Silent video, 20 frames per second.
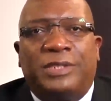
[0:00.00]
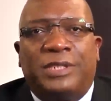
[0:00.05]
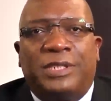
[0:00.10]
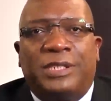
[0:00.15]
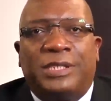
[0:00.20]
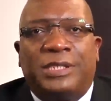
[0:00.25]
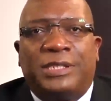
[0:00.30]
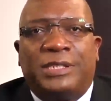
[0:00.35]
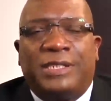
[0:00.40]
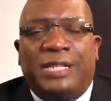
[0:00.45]

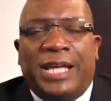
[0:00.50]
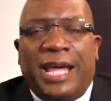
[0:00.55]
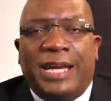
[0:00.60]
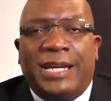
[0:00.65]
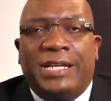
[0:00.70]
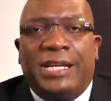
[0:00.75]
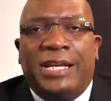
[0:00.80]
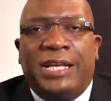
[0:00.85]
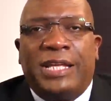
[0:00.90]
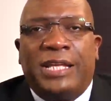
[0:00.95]

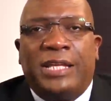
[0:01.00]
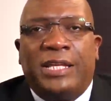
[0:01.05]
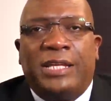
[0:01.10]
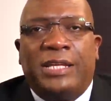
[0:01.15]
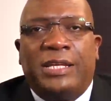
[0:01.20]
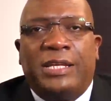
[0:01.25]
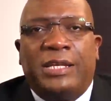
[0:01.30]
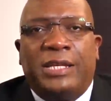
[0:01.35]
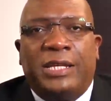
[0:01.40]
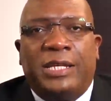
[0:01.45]
Sadly,
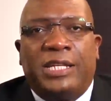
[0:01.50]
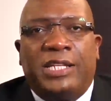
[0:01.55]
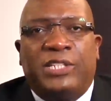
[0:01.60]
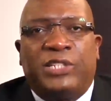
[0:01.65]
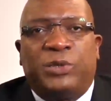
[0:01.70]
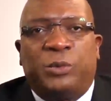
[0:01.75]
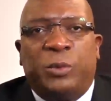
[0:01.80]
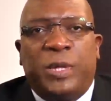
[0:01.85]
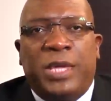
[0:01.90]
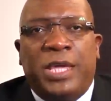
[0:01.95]
it
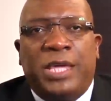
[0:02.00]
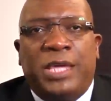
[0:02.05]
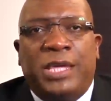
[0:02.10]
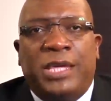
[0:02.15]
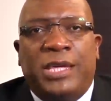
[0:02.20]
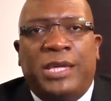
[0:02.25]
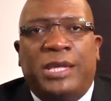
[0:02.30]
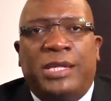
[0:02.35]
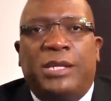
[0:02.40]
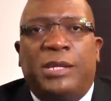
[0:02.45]
is we,
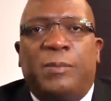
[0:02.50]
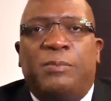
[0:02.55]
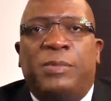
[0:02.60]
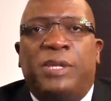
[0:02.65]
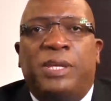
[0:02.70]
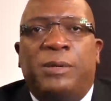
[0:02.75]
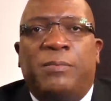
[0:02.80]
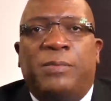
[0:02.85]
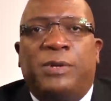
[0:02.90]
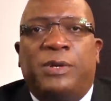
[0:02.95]
the
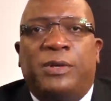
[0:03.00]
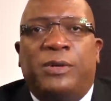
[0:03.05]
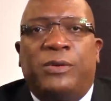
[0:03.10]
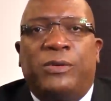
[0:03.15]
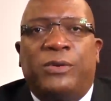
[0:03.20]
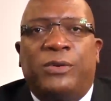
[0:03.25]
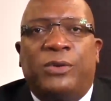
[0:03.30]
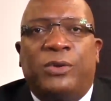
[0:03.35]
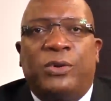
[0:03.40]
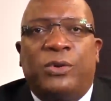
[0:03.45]
people,
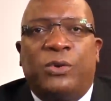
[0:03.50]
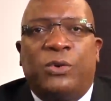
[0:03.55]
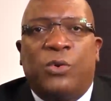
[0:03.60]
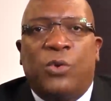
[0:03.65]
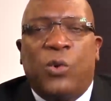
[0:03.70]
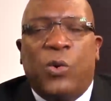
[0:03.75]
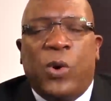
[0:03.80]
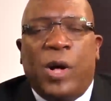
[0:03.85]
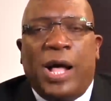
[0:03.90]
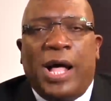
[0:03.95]

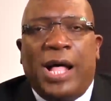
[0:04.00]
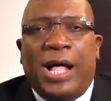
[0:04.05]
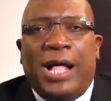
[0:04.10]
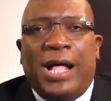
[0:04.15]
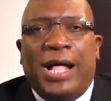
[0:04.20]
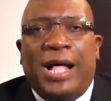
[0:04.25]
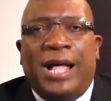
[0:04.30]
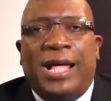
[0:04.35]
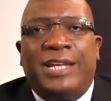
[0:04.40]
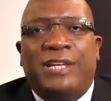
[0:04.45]
who
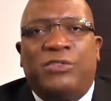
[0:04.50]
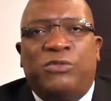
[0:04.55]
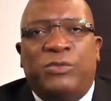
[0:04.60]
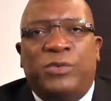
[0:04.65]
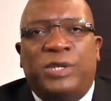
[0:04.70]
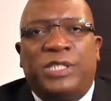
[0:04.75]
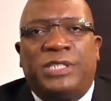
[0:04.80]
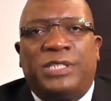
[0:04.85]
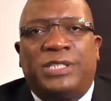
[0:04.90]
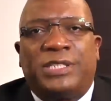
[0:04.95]
are at
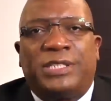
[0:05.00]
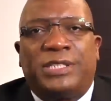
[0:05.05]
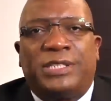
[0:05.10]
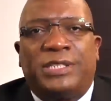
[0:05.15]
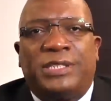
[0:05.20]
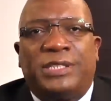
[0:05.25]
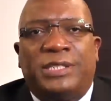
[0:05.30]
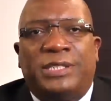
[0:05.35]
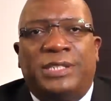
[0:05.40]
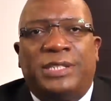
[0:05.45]
risk.
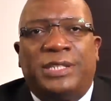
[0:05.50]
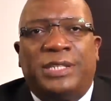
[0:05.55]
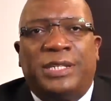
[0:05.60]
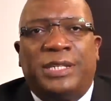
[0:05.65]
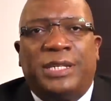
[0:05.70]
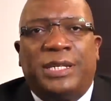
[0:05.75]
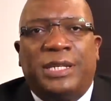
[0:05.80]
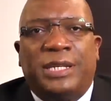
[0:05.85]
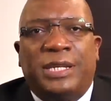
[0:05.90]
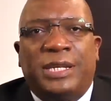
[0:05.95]

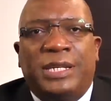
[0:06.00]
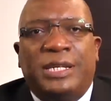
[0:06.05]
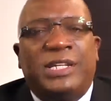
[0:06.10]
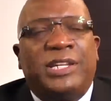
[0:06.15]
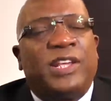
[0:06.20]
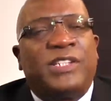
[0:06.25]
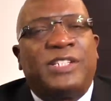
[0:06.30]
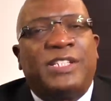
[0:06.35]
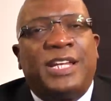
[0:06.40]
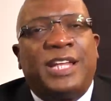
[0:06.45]
It
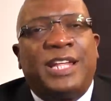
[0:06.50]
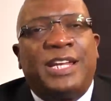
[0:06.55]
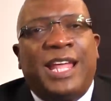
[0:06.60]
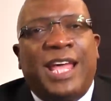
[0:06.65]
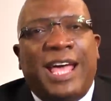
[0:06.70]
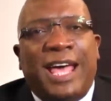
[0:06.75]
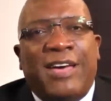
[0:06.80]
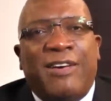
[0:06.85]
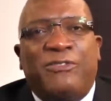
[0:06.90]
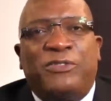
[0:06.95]
does not
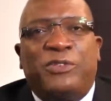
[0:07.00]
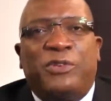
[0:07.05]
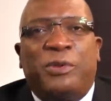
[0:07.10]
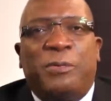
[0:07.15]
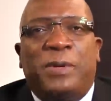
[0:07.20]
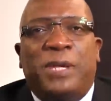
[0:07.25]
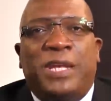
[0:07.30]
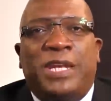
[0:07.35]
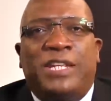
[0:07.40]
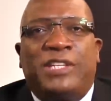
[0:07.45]
have to
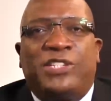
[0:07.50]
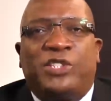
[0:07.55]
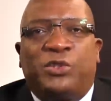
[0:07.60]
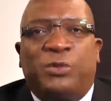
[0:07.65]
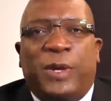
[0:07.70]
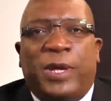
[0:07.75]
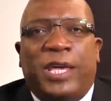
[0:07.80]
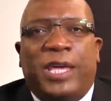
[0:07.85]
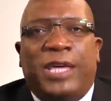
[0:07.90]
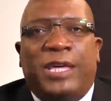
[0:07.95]
be this
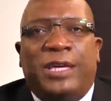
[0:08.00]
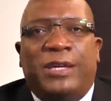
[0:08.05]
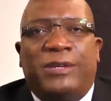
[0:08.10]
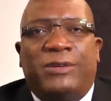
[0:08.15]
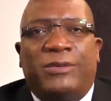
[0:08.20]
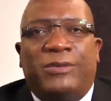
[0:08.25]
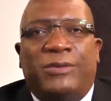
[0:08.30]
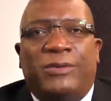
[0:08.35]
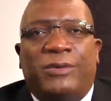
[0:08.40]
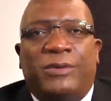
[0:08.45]
way.
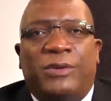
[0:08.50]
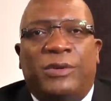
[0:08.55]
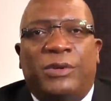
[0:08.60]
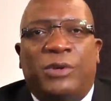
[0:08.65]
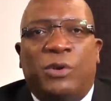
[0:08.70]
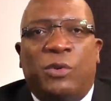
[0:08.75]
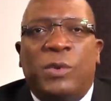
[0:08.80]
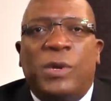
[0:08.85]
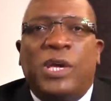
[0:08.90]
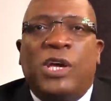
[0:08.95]

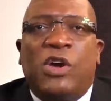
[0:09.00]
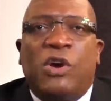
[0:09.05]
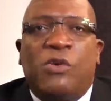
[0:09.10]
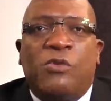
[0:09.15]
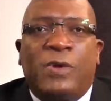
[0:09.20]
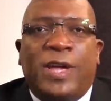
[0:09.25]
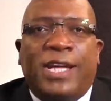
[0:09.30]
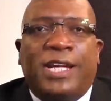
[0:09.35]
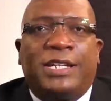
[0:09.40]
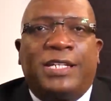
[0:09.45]
We
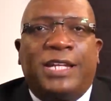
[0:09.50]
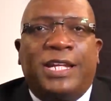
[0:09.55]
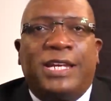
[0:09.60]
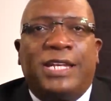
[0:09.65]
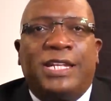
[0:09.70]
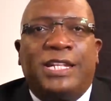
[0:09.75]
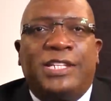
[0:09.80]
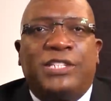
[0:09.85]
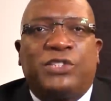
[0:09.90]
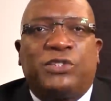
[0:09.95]

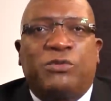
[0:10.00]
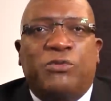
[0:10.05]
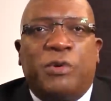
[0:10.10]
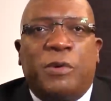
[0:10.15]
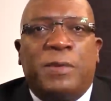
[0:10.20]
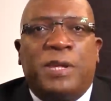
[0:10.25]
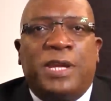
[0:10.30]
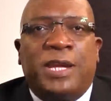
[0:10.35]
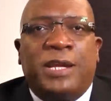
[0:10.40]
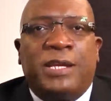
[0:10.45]
corrected this
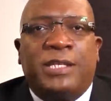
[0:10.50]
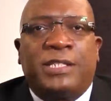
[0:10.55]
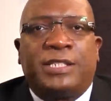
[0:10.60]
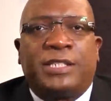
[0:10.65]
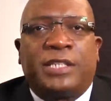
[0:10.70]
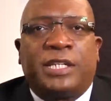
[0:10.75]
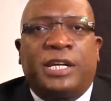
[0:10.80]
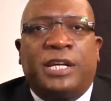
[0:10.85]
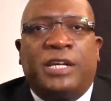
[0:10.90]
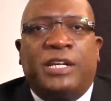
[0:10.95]
criminal
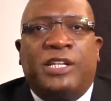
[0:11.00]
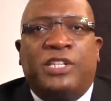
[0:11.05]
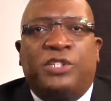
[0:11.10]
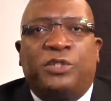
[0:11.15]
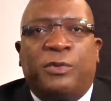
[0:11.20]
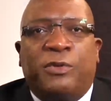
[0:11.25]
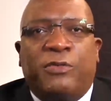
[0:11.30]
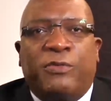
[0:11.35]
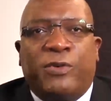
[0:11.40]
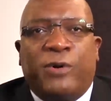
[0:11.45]
scourge
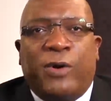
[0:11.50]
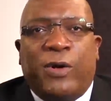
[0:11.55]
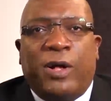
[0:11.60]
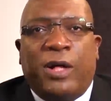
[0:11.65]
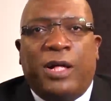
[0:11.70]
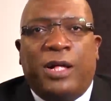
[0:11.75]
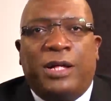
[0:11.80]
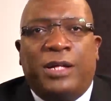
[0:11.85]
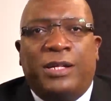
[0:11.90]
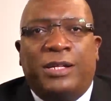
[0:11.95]

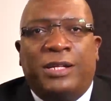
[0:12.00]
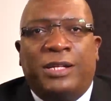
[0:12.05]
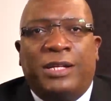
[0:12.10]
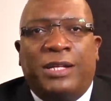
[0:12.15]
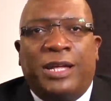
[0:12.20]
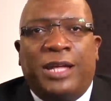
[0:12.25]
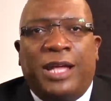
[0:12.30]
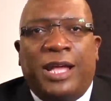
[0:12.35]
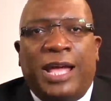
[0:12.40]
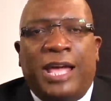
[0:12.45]
before,
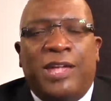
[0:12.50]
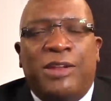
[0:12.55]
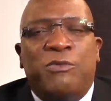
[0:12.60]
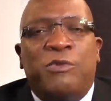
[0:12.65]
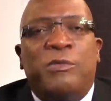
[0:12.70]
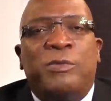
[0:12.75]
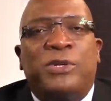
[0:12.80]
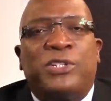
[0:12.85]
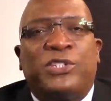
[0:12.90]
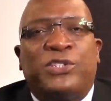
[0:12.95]
and
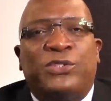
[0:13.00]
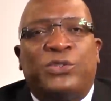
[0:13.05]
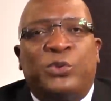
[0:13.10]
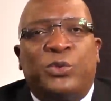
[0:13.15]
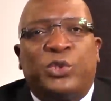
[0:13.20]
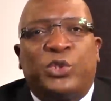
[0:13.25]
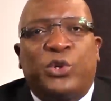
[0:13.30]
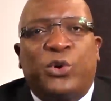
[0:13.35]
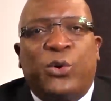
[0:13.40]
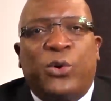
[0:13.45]
we must do
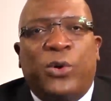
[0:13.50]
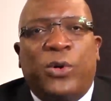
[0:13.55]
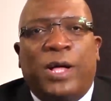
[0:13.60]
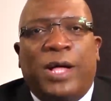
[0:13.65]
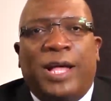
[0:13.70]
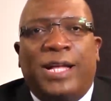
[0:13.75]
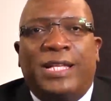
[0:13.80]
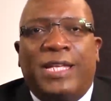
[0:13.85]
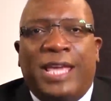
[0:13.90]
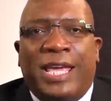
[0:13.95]
so
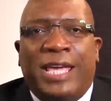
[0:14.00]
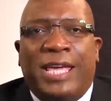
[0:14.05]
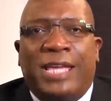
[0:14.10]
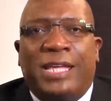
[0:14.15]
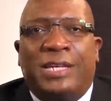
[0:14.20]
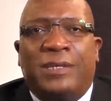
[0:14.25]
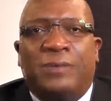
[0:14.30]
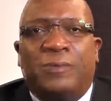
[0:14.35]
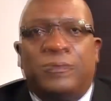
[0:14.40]
again.